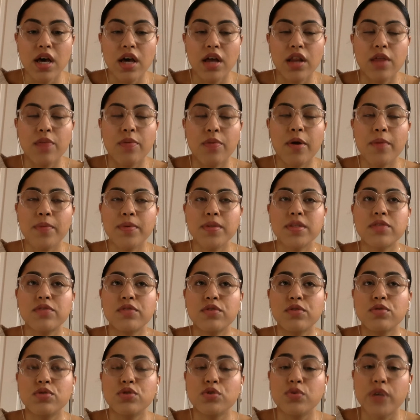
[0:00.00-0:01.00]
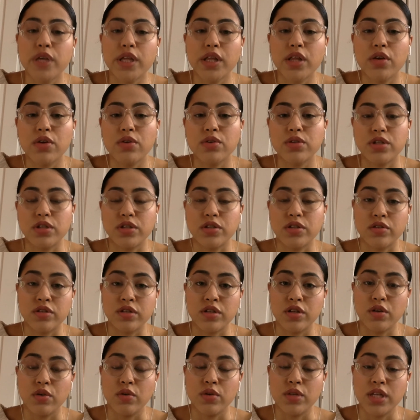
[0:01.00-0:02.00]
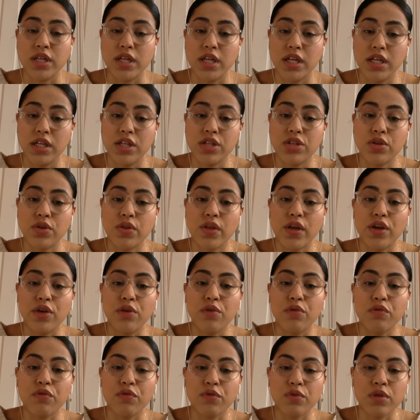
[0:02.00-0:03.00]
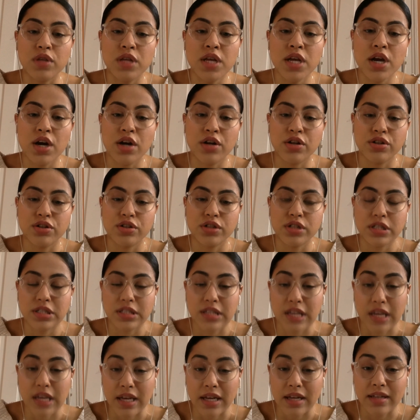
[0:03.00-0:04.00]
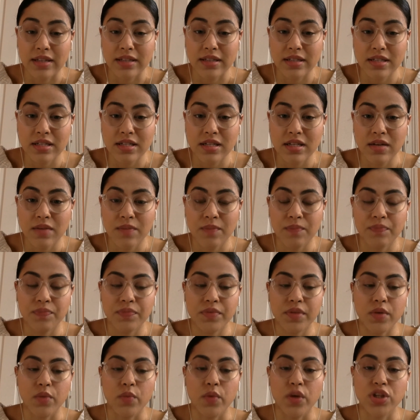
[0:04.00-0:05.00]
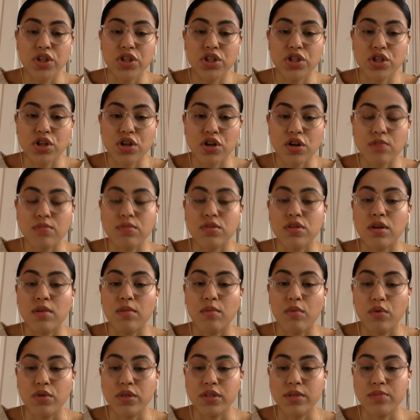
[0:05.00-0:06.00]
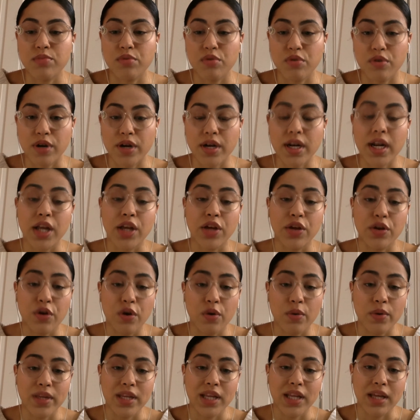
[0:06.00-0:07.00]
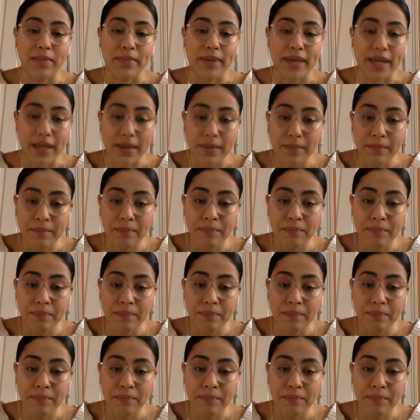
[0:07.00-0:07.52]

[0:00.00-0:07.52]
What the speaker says: the purpose of you doing those is so that you fully understand which terms are most important and you know what they mean.